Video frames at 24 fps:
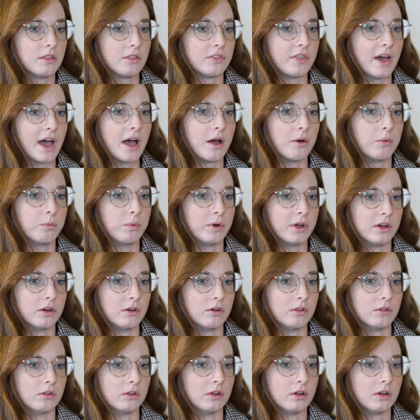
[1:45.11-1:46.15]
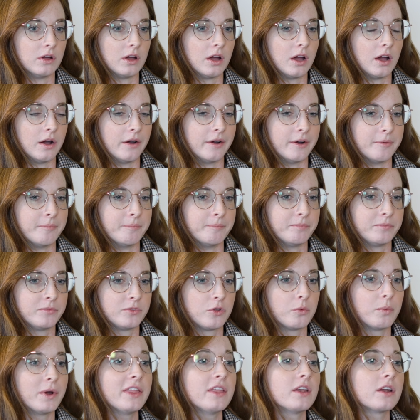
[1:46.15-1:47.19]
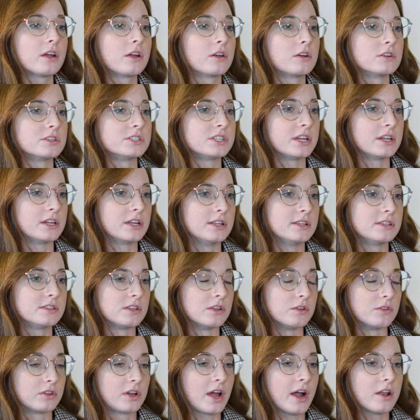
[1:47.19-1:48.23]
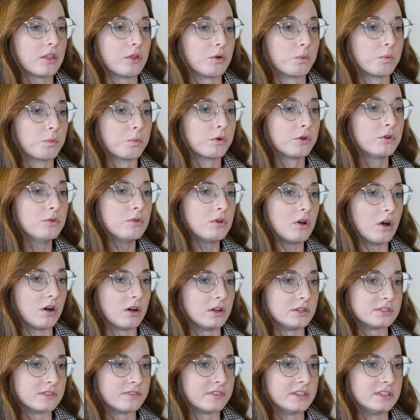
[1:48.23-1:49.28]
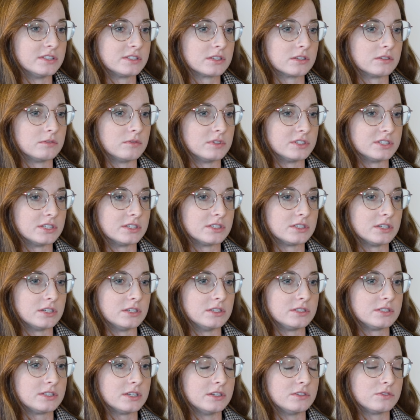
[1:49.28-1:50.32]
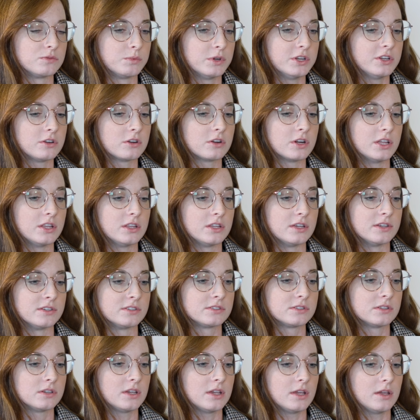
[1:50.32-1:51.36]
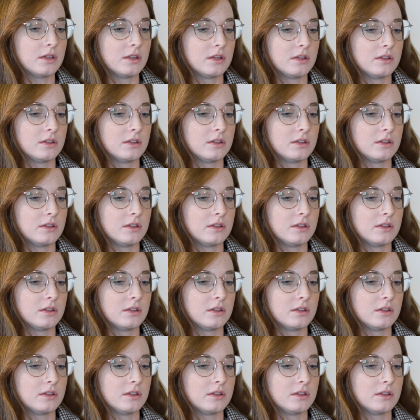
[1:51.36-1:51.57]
that will, the way that I understand it, the kind of the root cause of insulin resistance is when you're in this